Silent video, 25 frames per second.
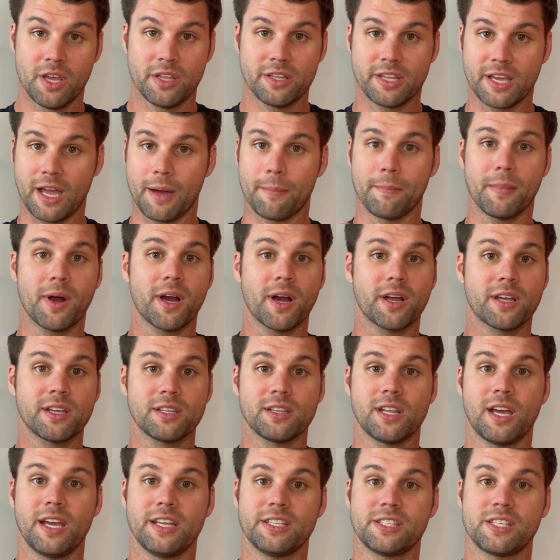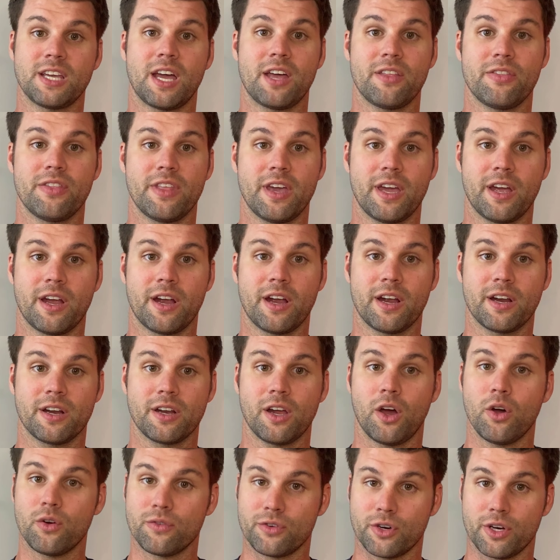They got market lights on there
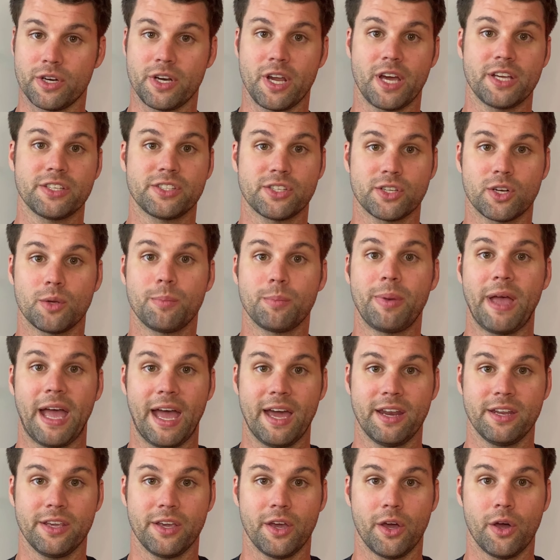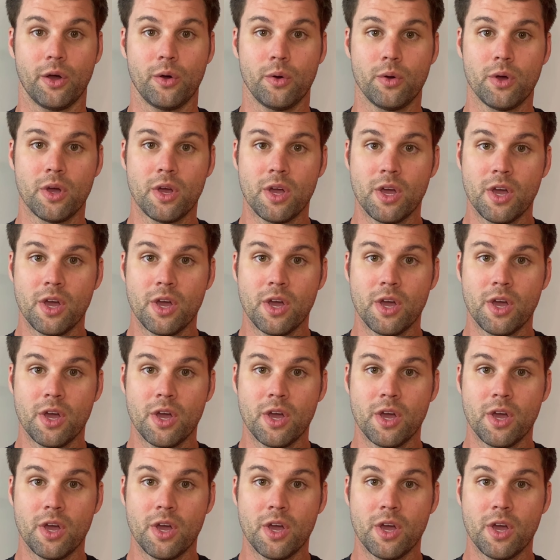over a nice little patio.